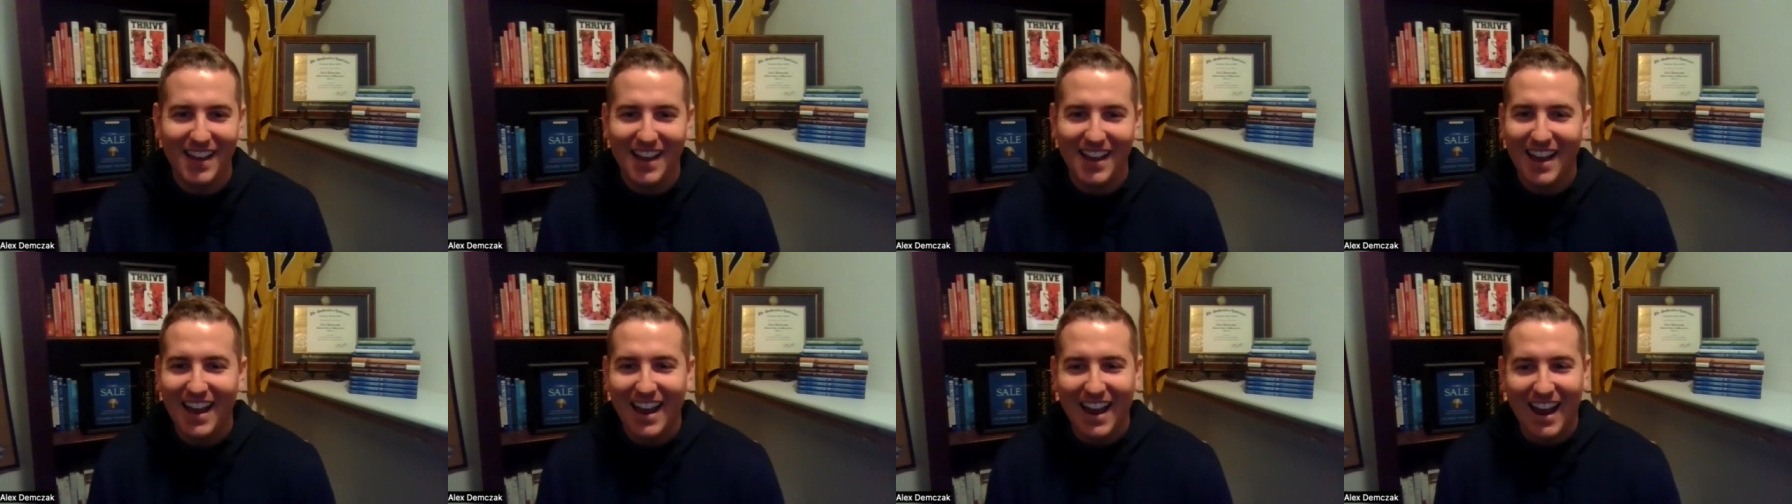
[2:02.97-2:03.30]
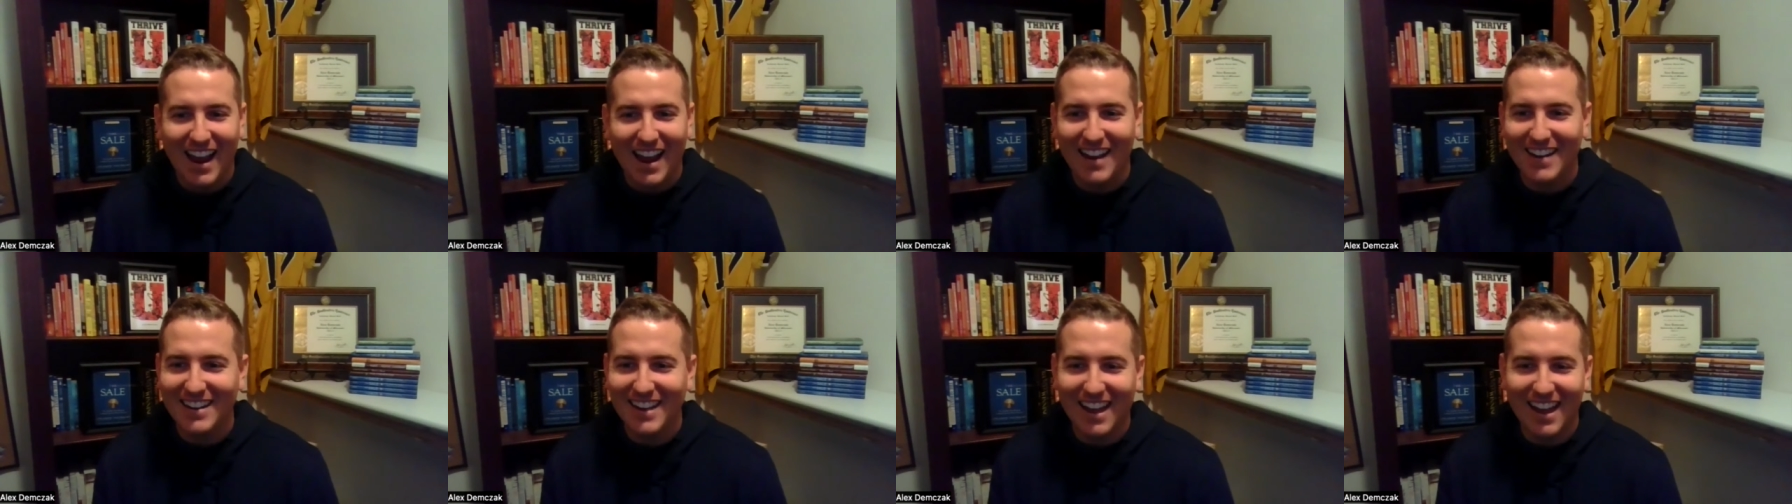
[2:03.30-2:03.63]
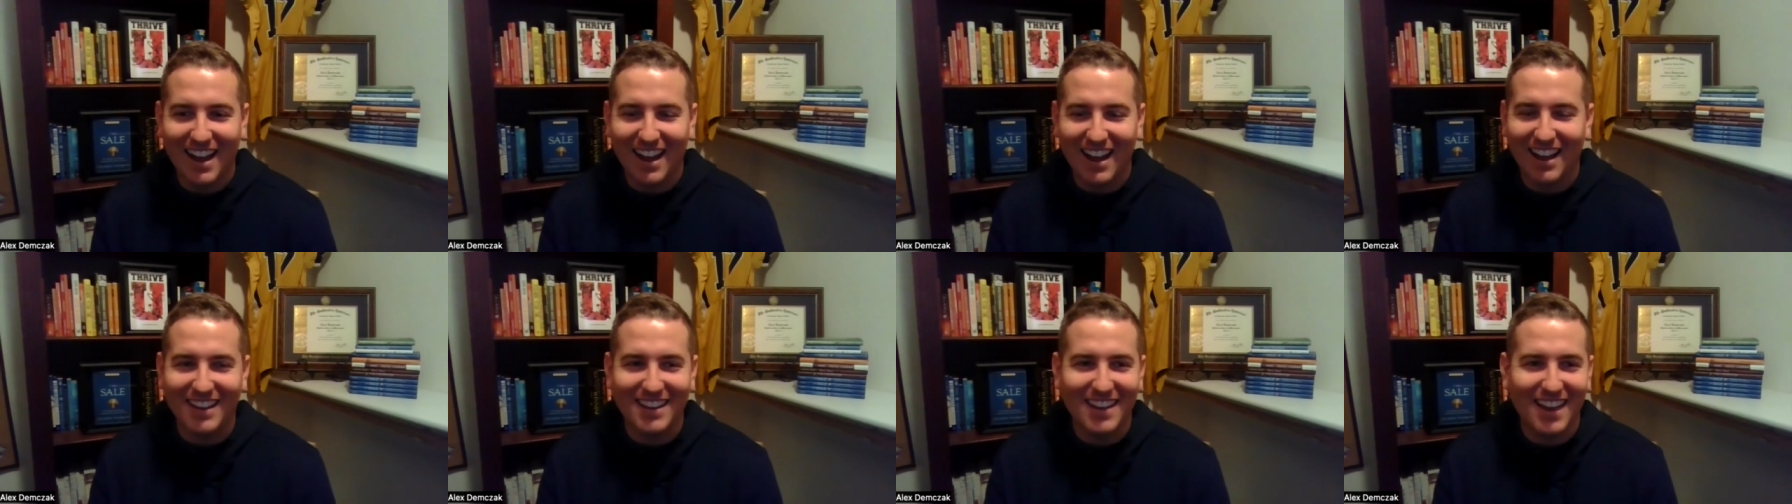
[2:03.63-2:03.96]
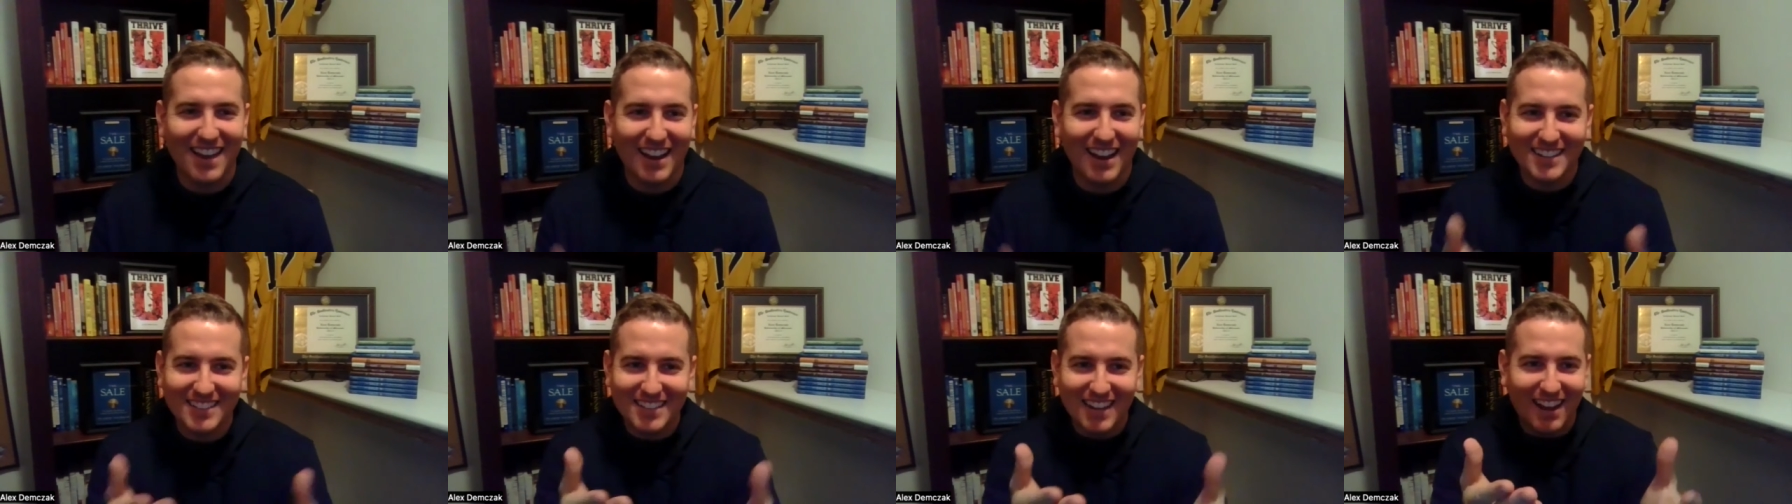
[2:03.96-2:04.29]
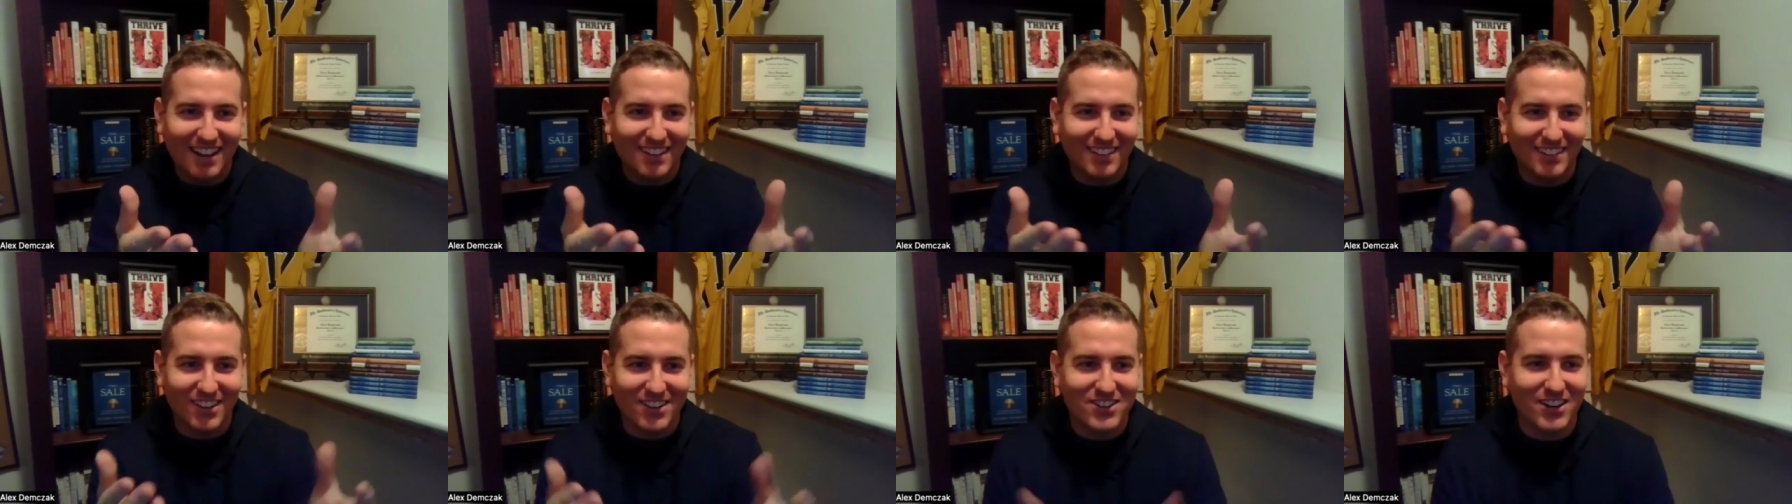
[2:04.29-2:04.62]
Wow. And yeah, yeah,
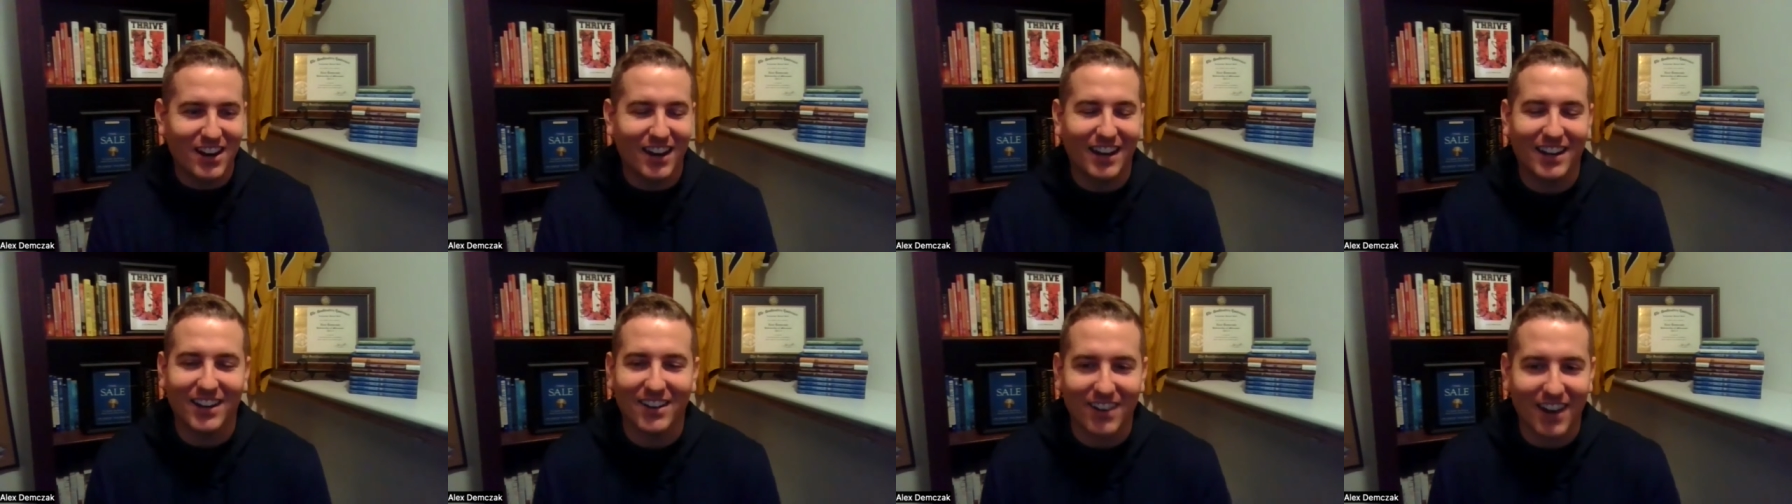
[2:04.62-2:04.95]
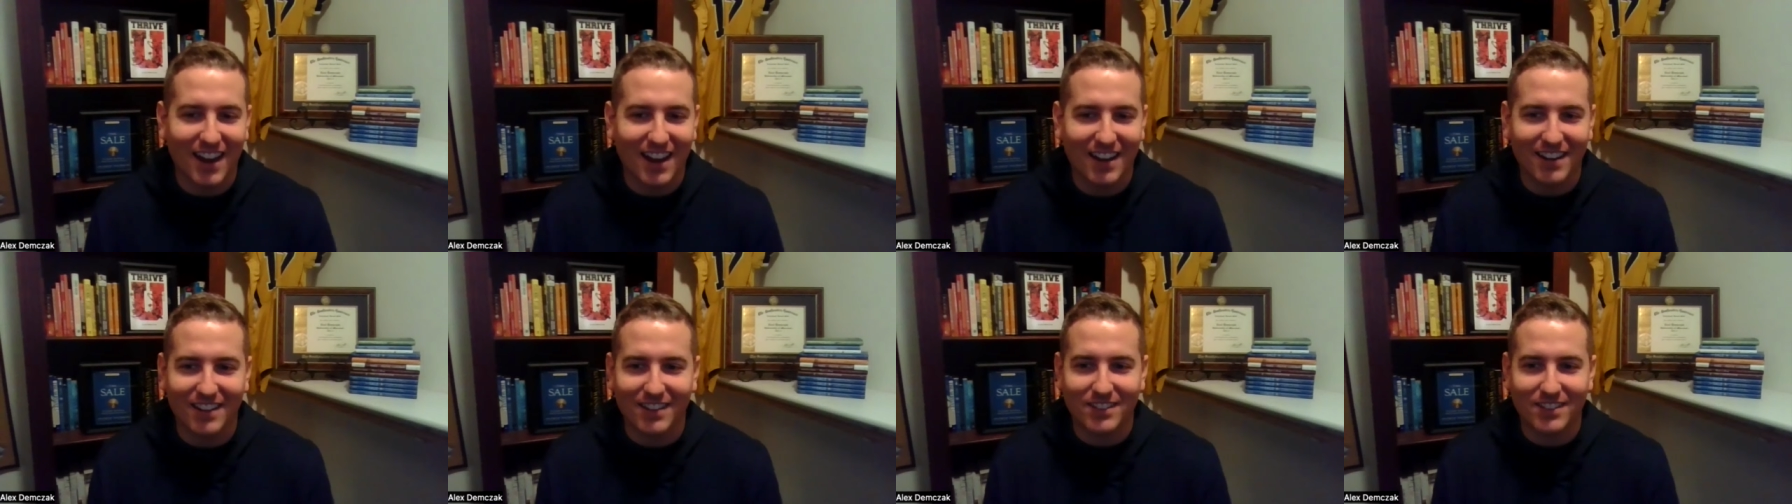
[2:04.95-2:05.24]
exactly. You're shaking your head.